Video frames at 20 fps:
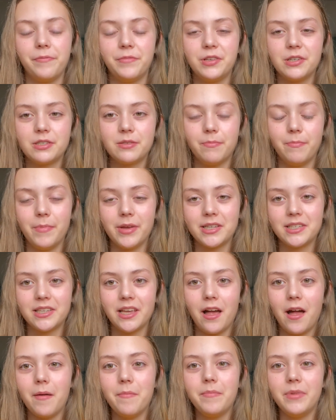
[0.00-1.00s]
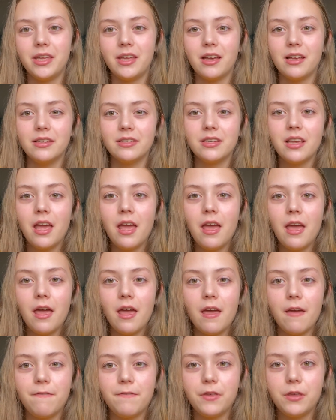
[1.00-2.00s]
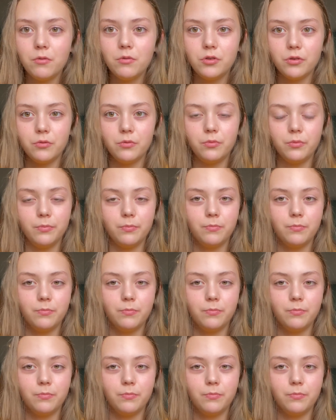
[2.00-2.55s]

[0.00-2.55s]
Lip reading: Just mix it up, because if you do